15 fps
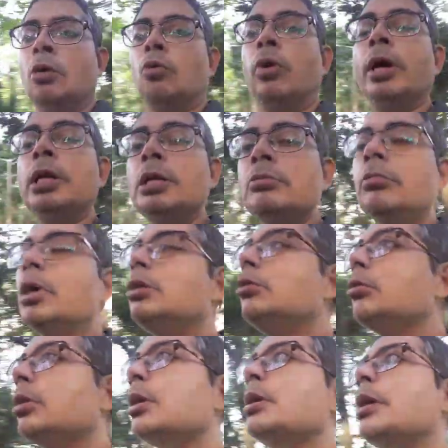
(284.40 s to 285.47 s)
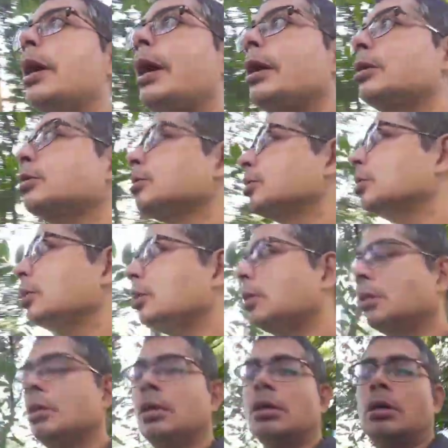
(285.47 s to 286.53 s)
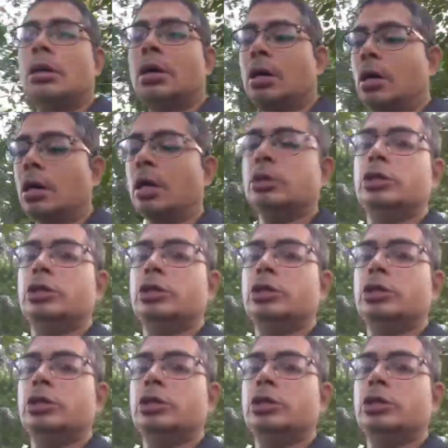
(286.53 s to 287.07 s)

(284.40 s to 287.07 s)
when you are looking at a